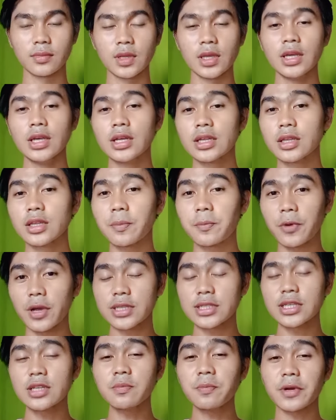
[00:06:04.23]
The present
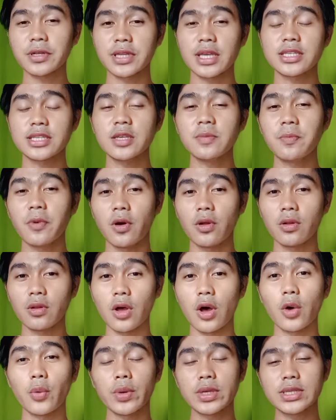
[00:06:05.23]
participle
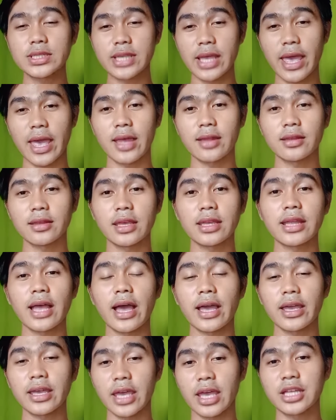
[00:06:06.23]
always ends in
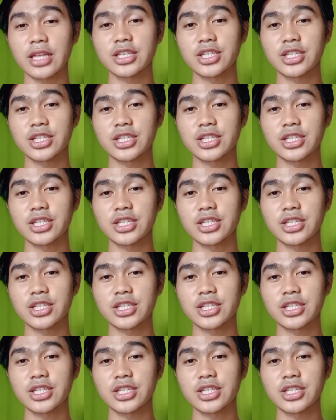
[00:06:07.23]
ing,